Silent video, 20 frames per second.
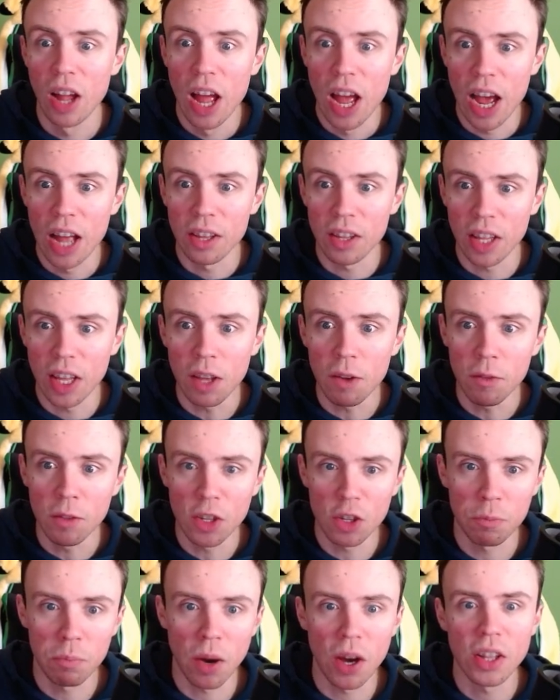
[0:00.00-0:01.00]
and even
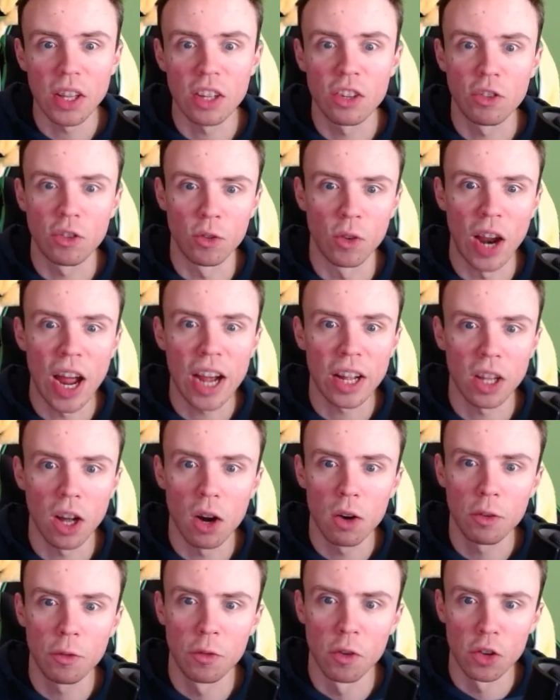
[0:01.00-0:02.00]
despite its dragged
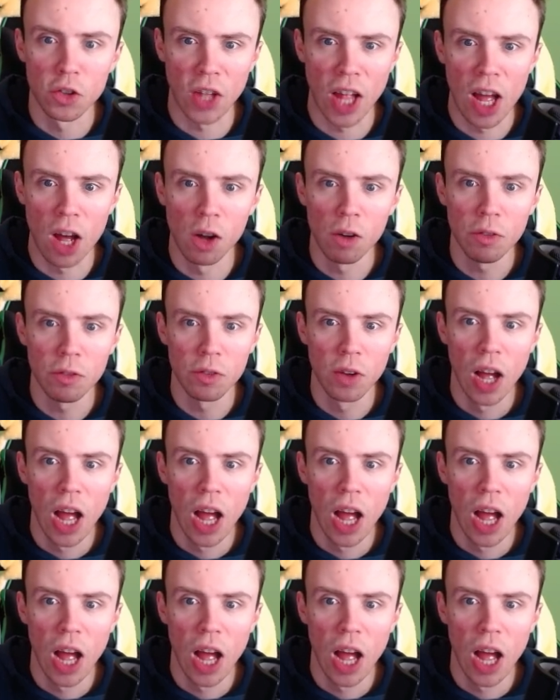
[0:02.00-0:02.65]
out first half,